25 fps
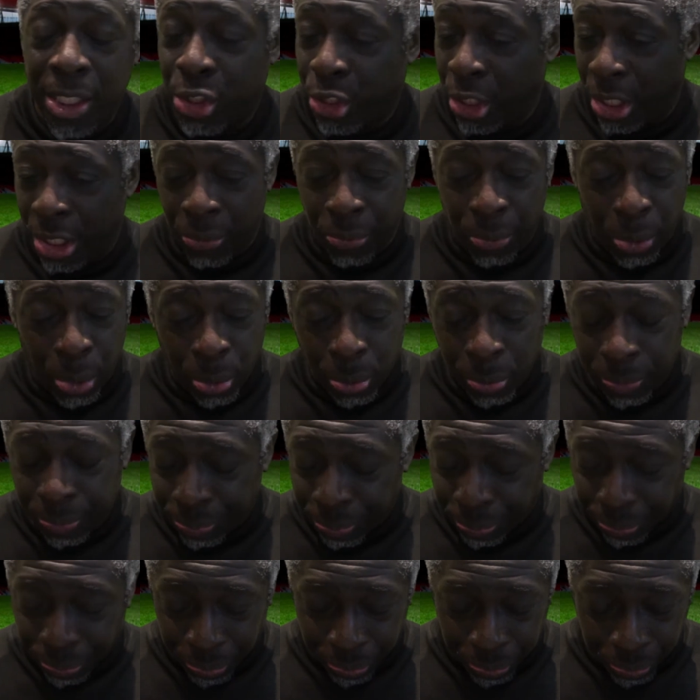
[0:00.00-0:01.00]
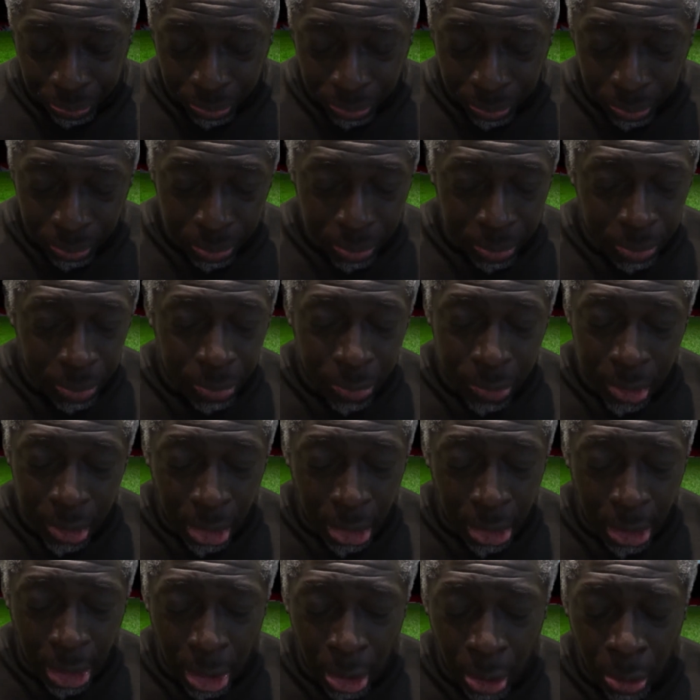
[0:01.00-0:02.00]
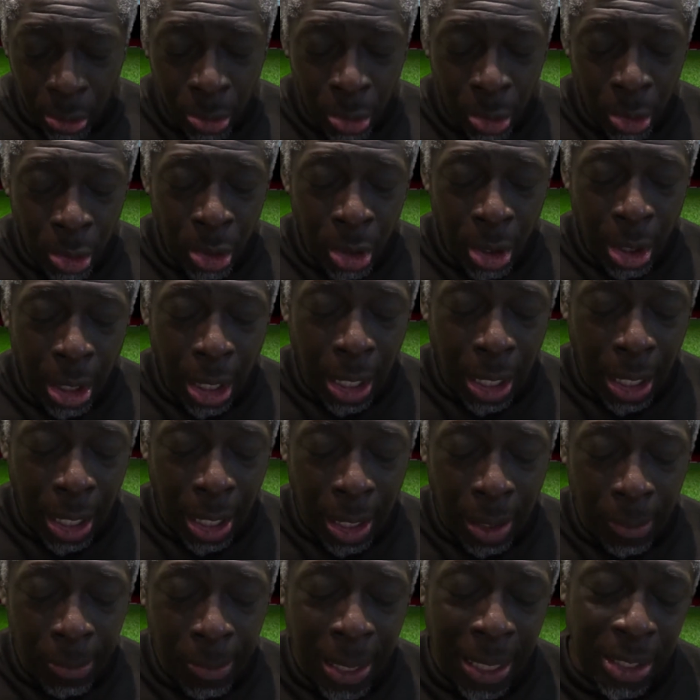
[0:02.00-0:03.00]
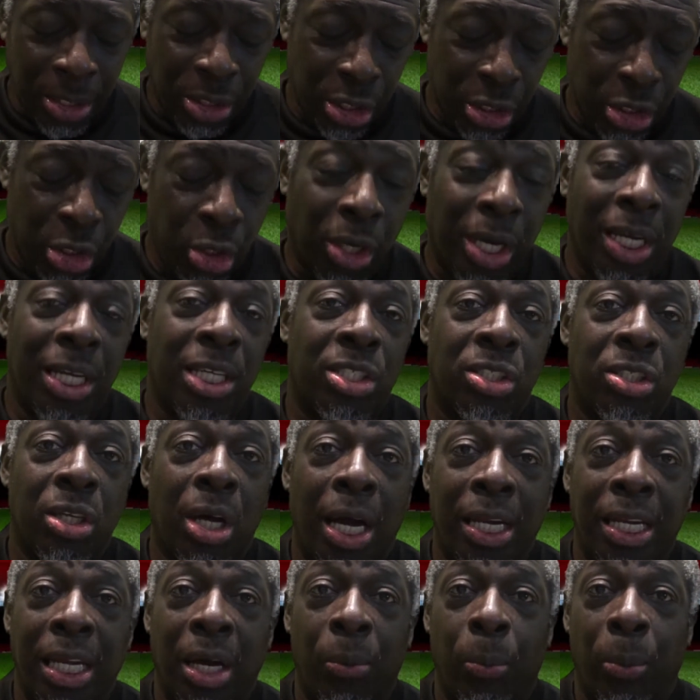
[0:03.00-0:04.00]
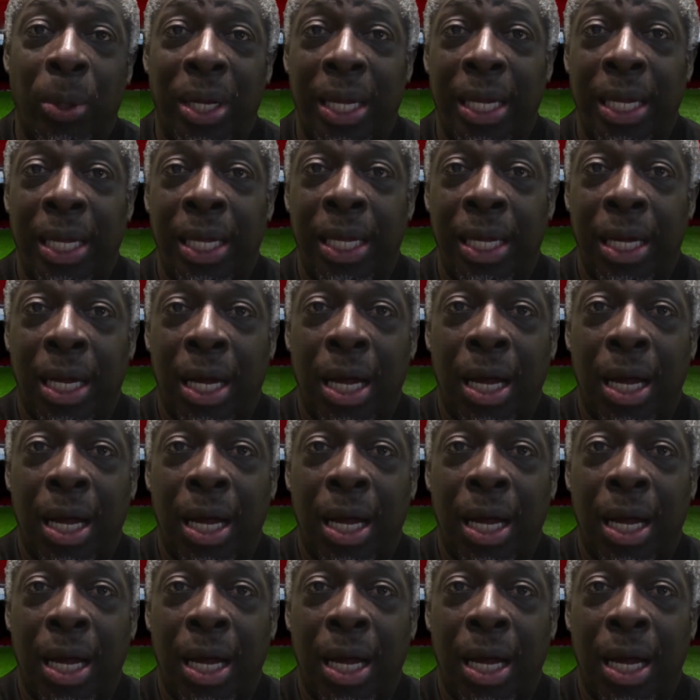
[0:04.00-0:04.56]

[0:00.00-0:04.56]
general, let's just look at the side that we